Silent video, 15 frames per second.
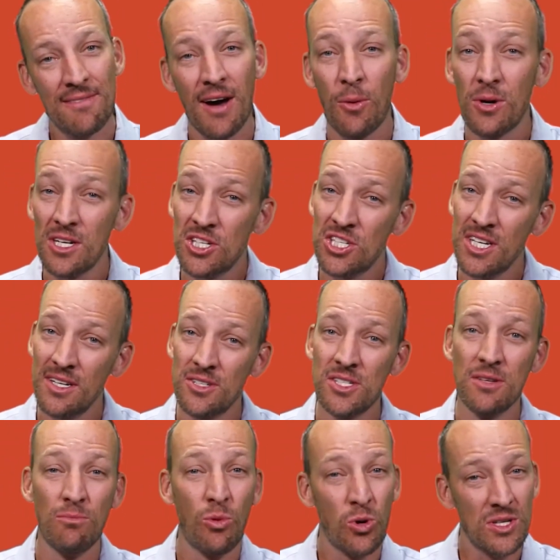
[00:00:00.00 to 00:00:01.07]
I want to share
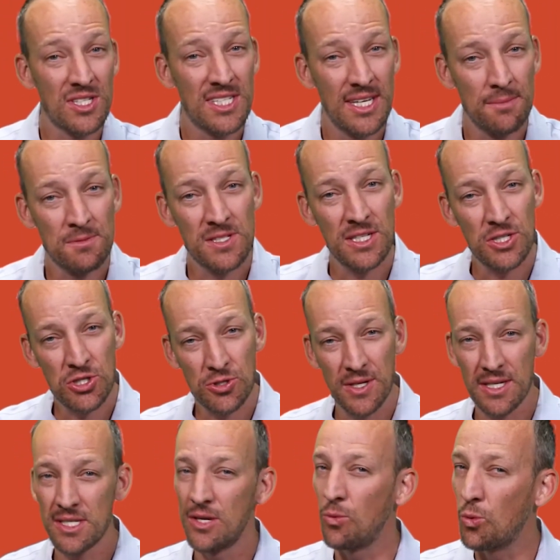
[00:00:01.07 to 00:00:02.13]
some more tips and
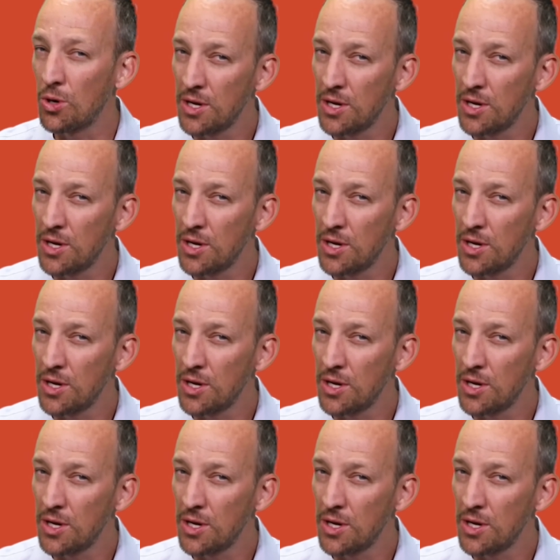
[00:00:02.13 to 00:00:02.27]
tricks that we're